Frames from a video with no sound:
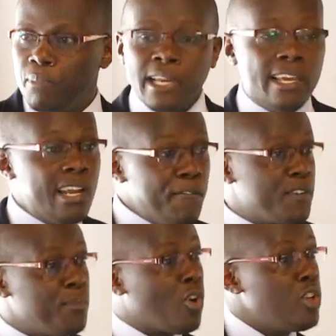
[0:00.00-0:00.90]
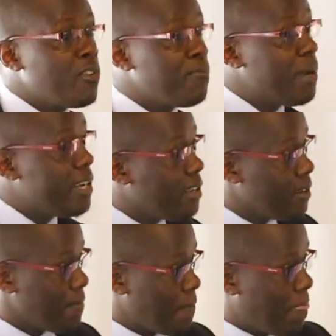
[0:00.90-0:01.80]
But I left because of
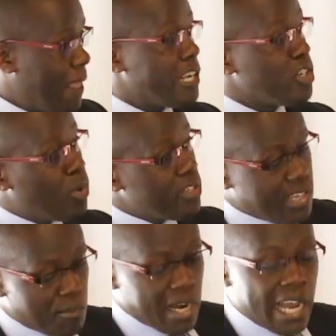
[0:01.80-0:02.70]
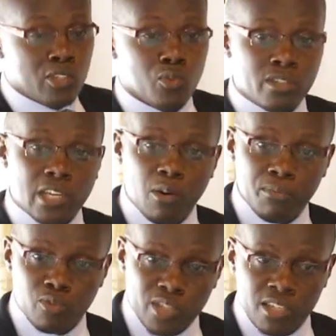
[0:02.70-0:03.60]
money, until when someone had to
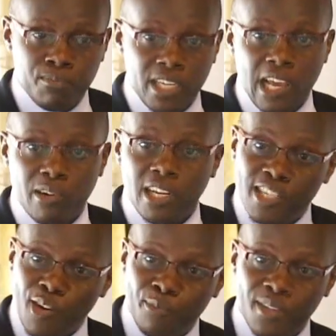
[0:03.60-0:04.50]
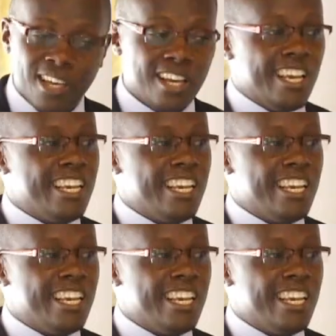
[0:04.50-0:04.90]
sit me down and tell me,